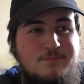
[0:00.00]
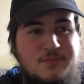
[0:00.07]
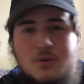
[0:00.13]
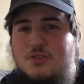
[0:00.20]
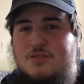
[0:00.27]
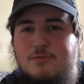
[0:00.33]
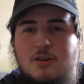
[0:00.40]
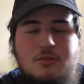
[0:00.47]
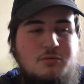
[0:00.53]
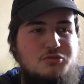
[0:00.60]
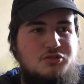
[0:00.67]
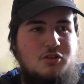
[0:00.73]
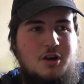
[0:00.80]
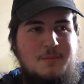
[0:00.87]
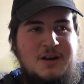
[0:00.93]
first of all, we'll
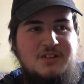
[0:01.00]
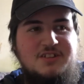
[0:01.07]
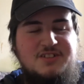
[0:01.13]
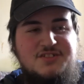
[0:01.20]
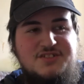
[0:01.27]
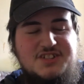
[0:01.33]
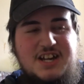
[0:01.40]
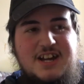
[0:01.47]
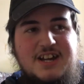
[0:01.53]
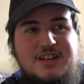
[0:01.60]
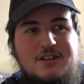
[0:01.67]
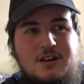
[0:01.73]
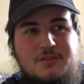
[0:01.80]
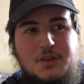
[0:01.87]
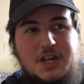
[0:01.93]
talk about the design
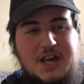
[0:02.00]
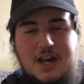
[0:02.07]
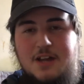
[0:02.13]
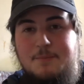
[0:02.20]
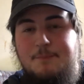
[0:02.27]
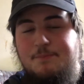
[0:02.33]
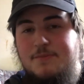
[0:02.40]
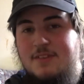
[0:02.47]
of the can.